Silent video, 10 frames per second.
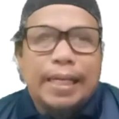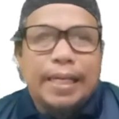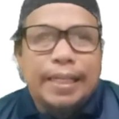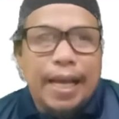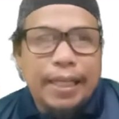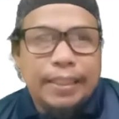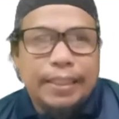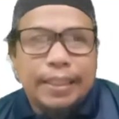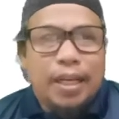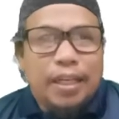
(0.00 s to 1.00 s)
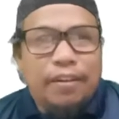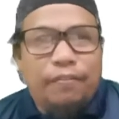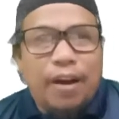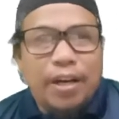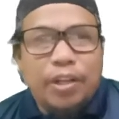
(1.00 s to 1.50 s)
Next,
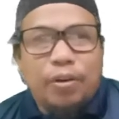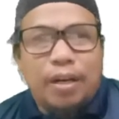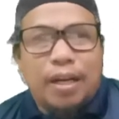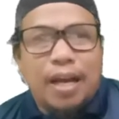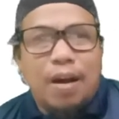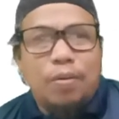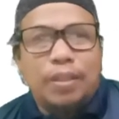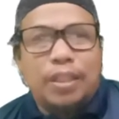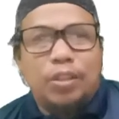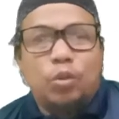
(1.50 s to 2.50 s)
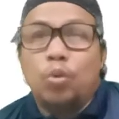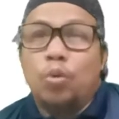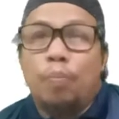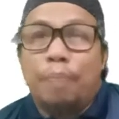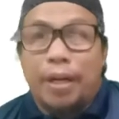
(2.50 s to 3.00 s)
divide your account
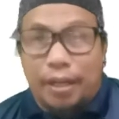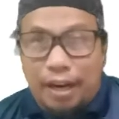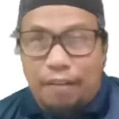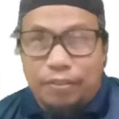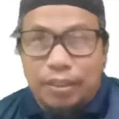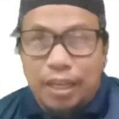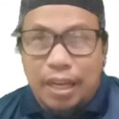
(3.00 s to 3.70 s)
into paragraphs.